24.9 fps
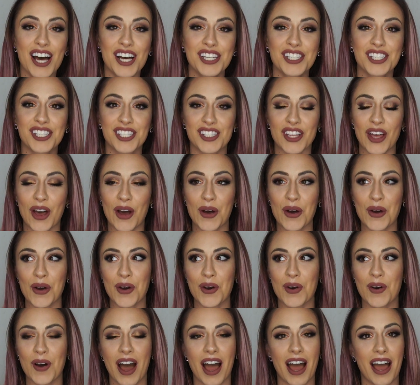So
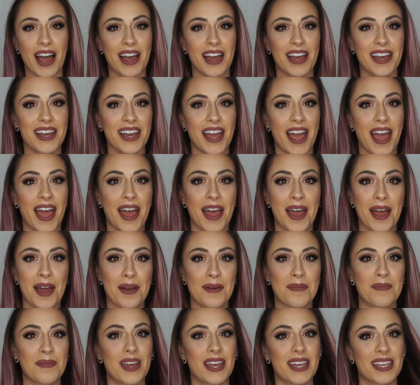I
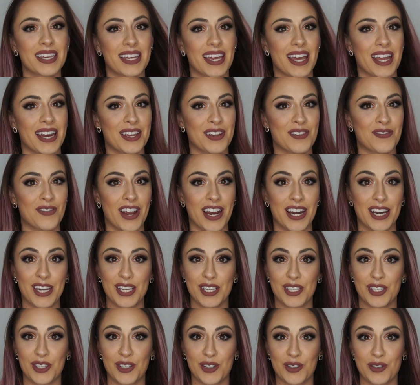am getting
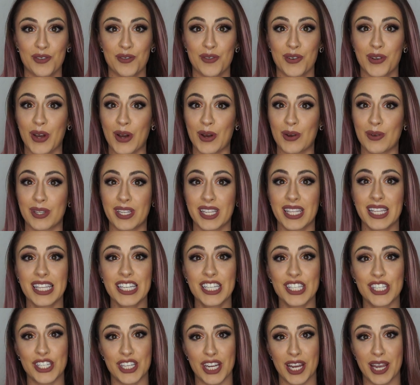ready to go to the
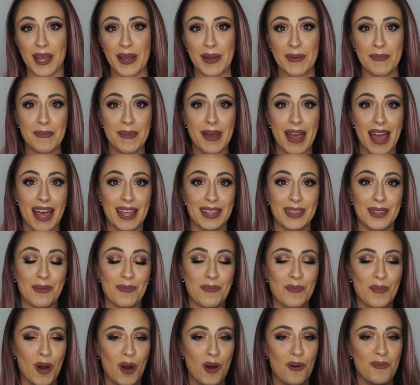gym at the
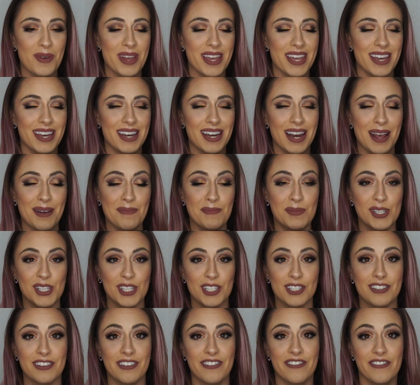moment. I'm
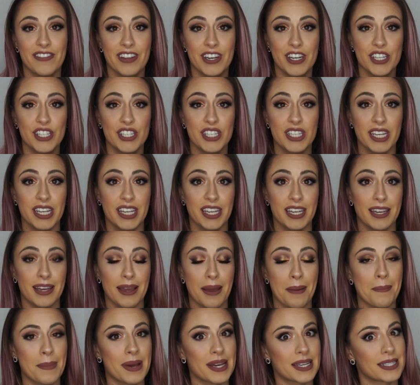just finishing
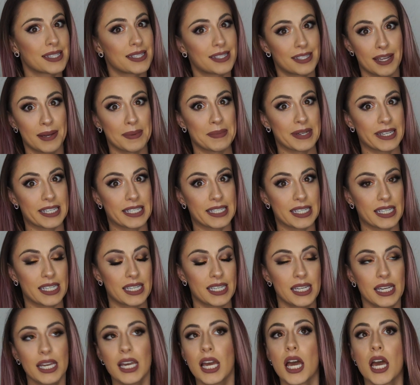my stomach
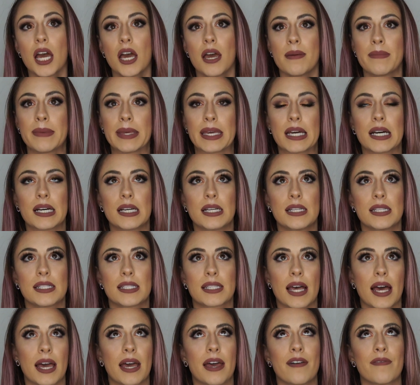tea
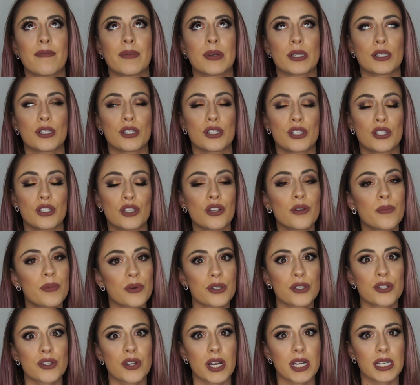because I have been super
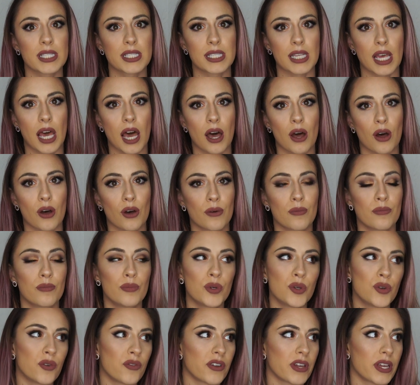stressed out,
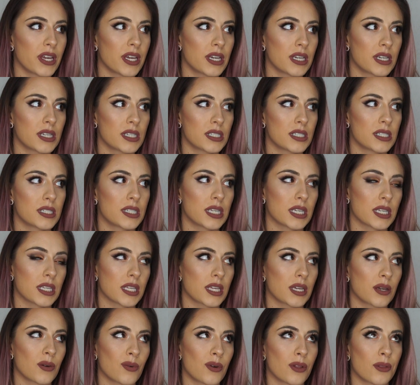moving,
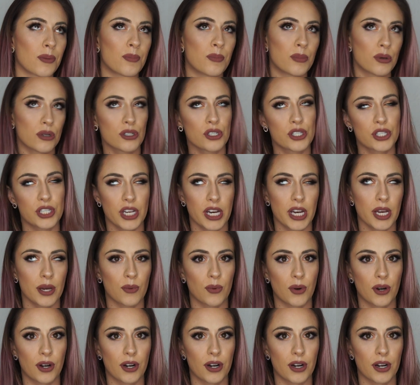dealing with bullshit at
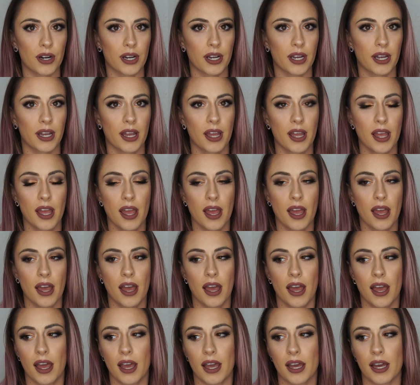work,
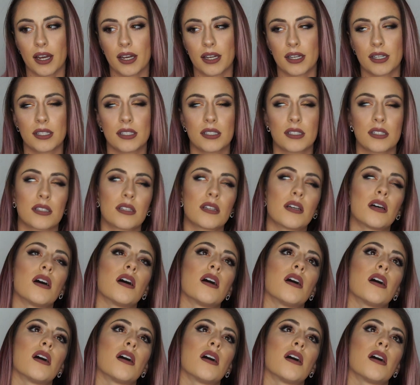and